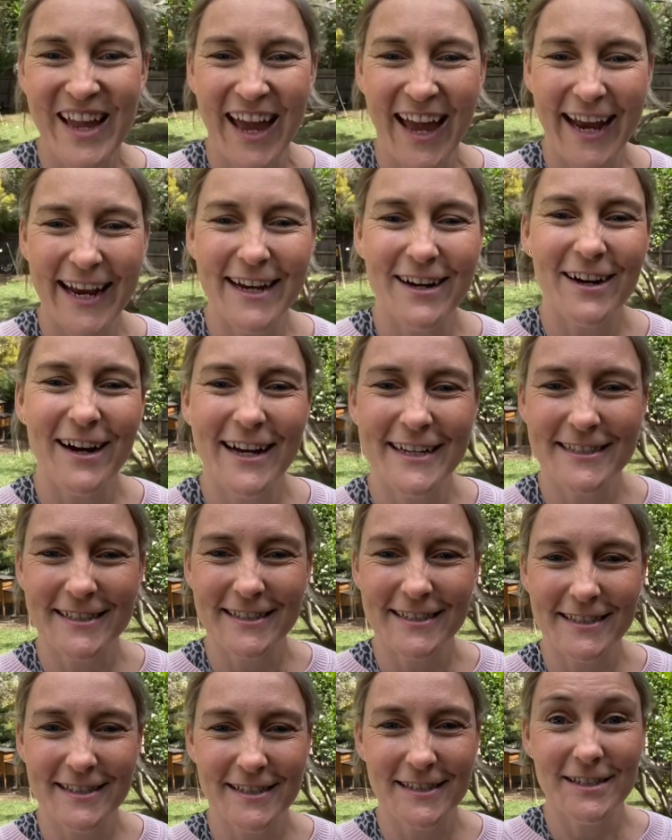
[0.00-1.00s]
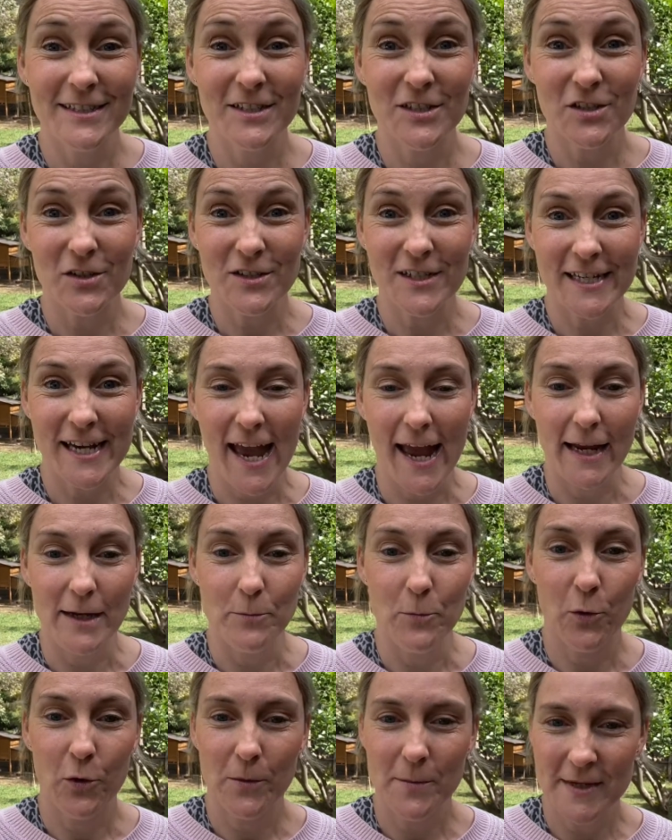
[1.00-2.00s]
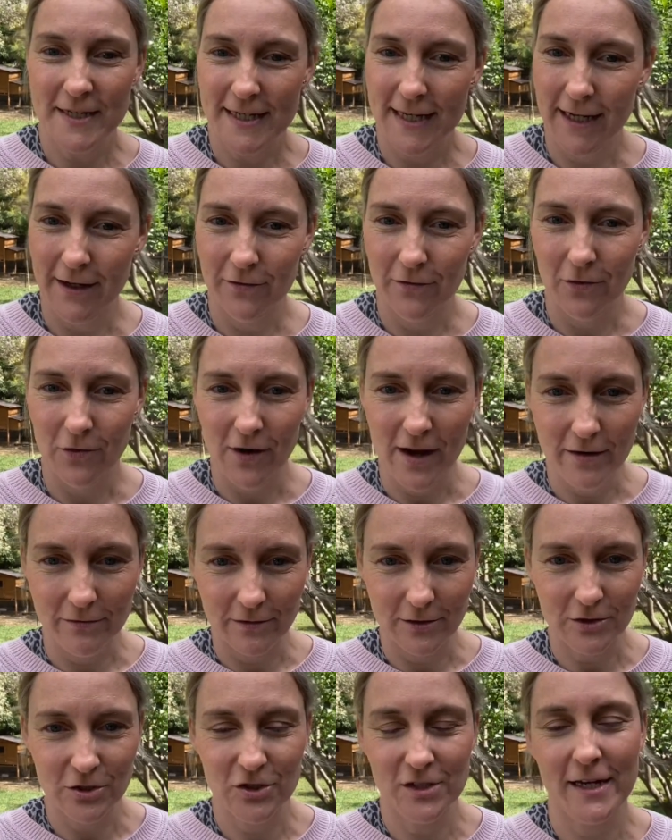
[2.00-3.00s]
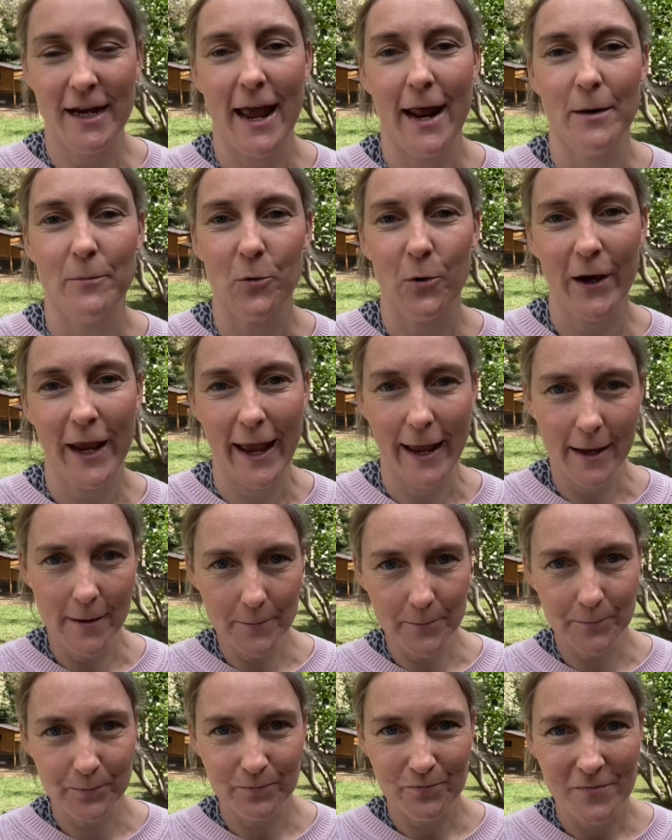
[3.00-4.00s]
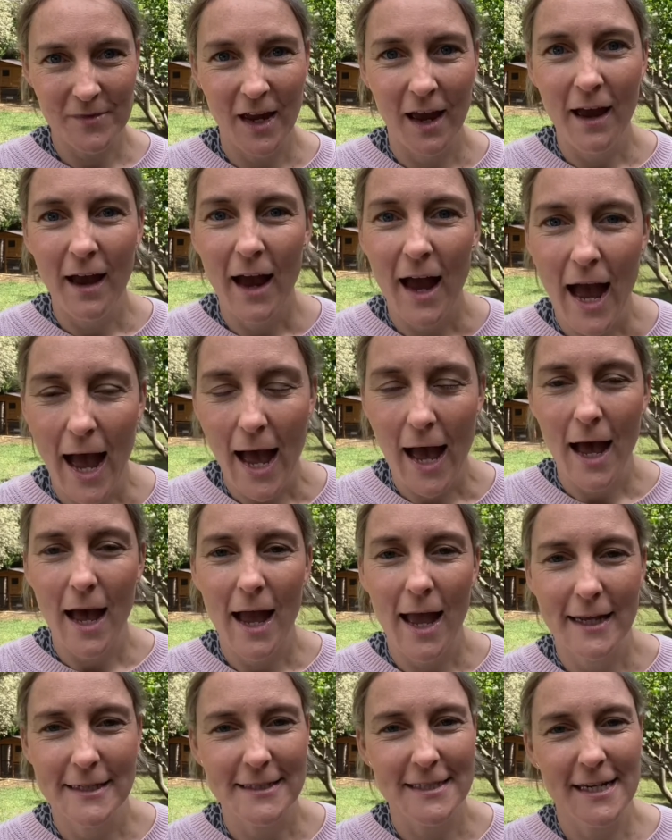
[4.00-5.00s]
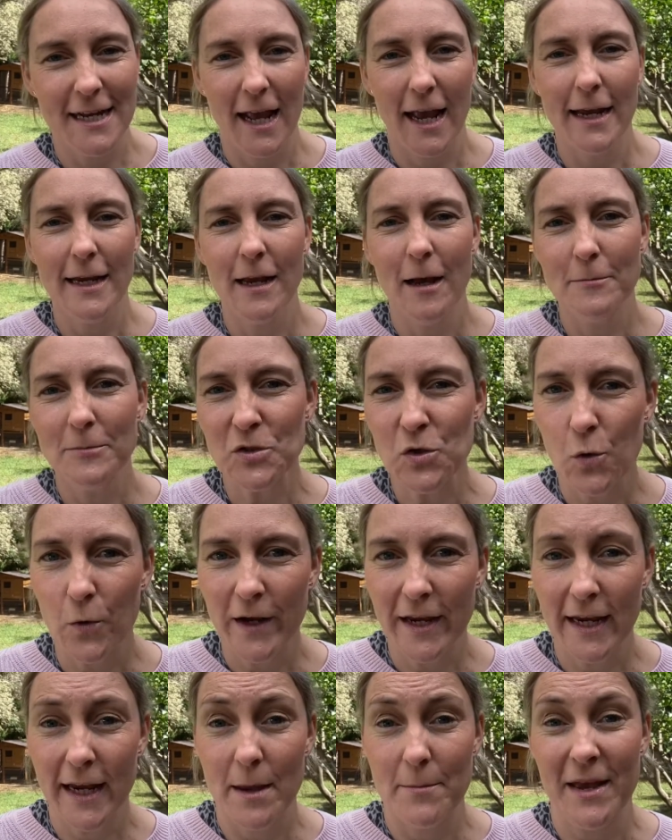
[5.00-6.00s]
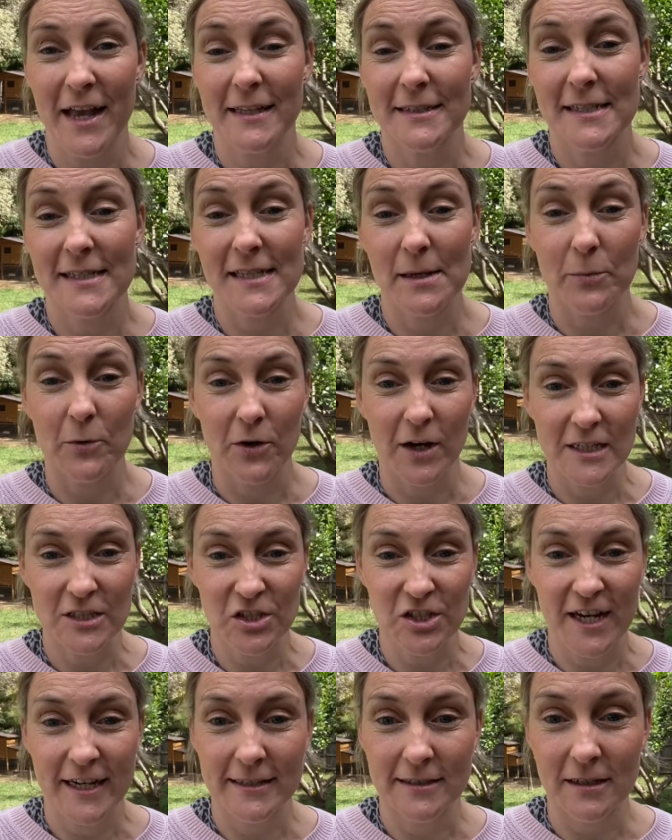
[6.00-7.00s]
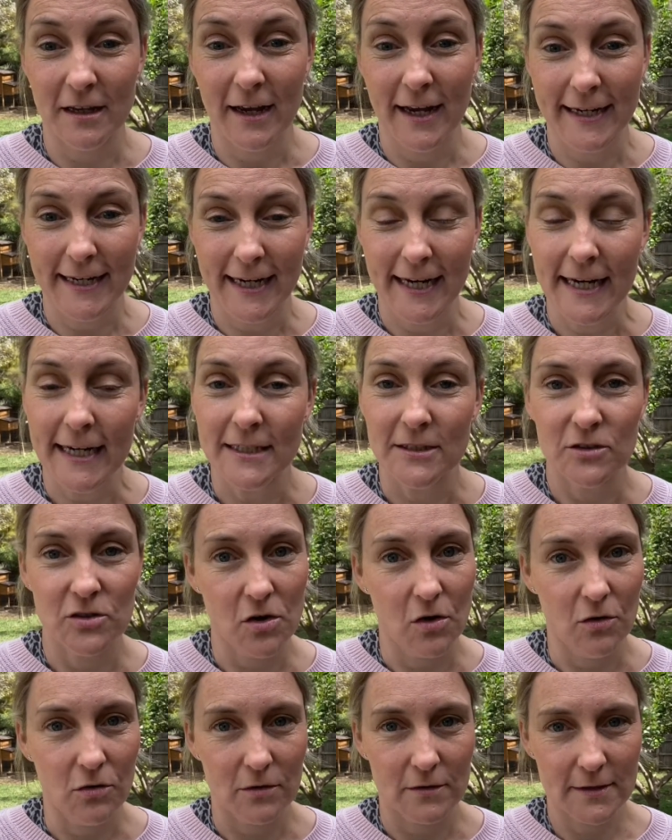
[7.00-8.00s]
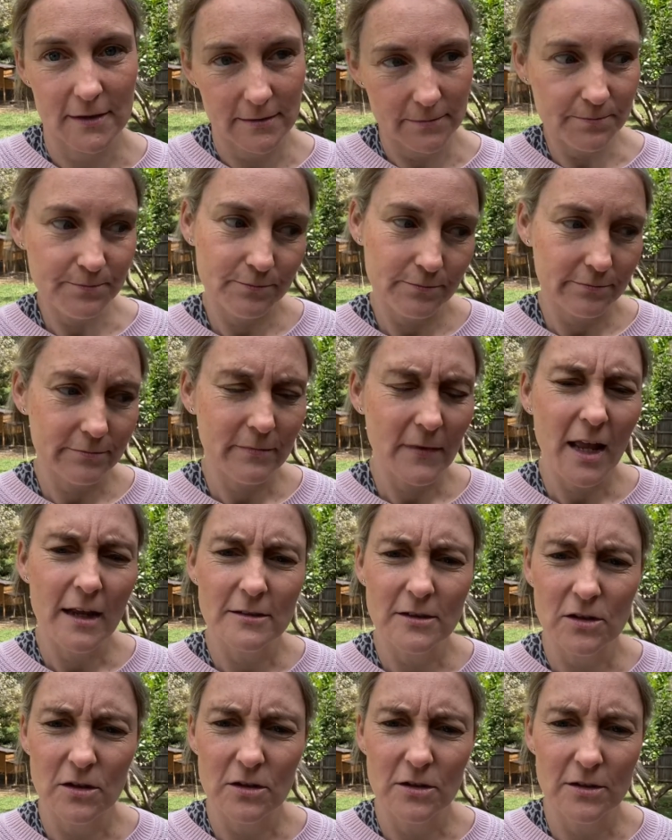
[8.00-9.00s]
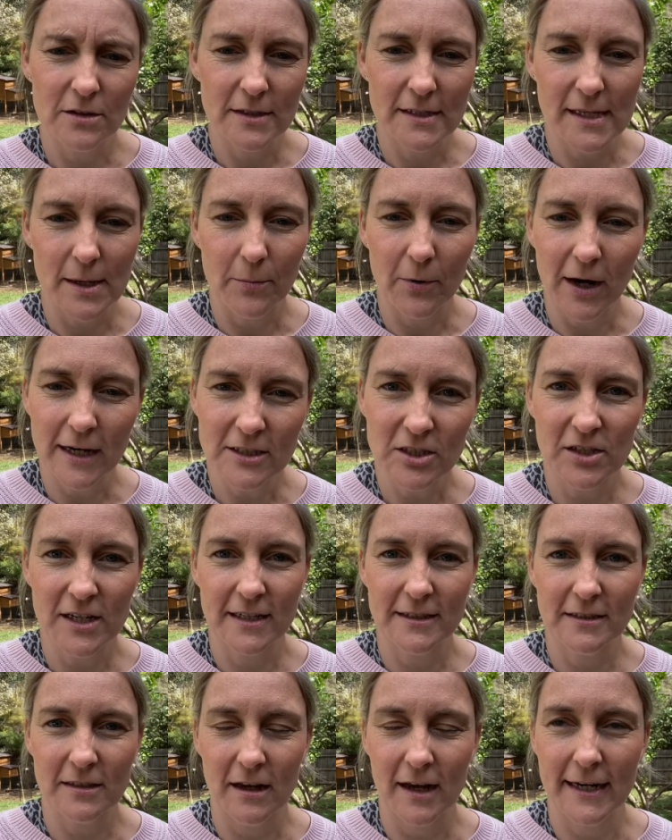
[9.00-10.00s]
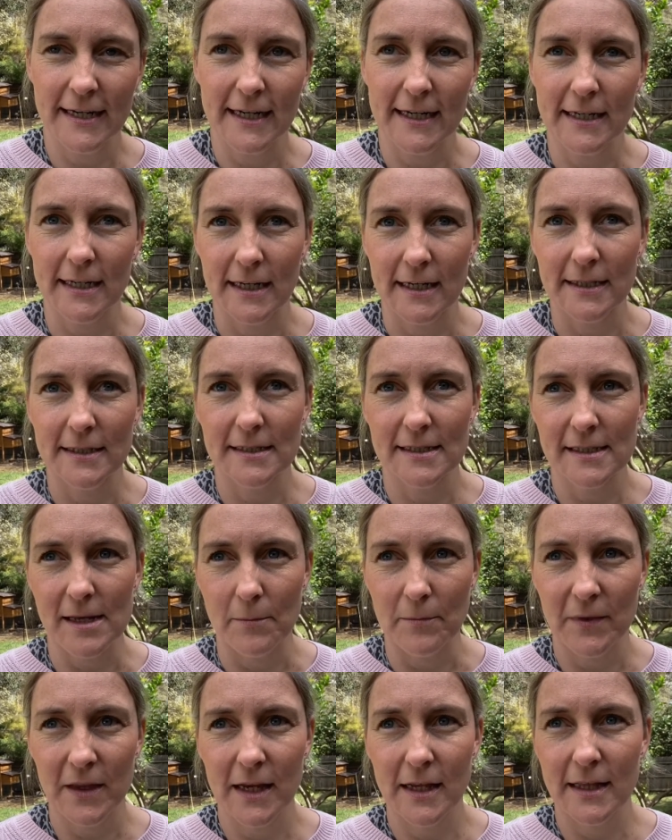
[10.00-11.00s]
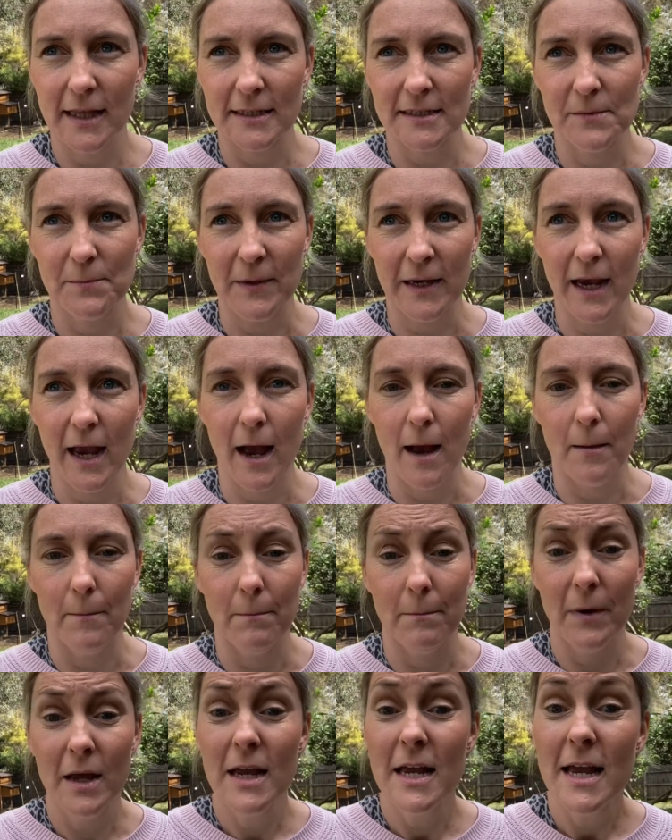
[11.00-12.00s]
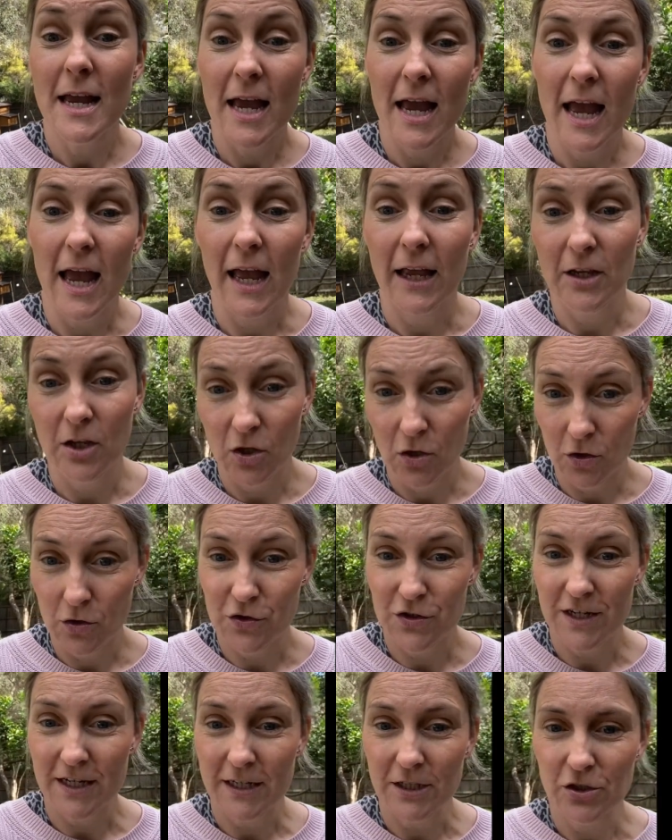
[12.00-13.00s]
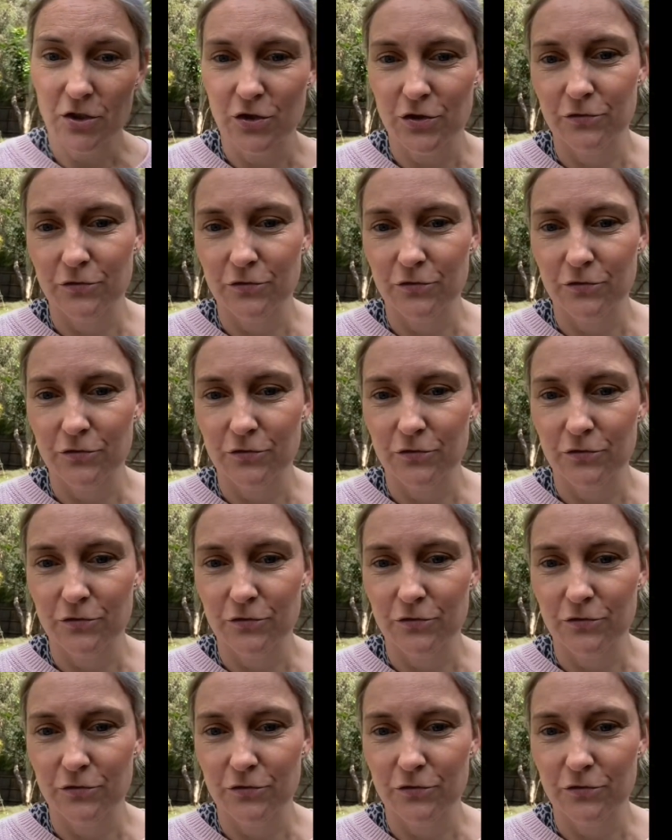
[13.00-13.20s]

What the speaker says: Hey guys, Dr. Kate Mornament here for Evolution Animal Care, and today I'm talking about separation anxiety in dogs. So separation anxiety is something that's become a huge issue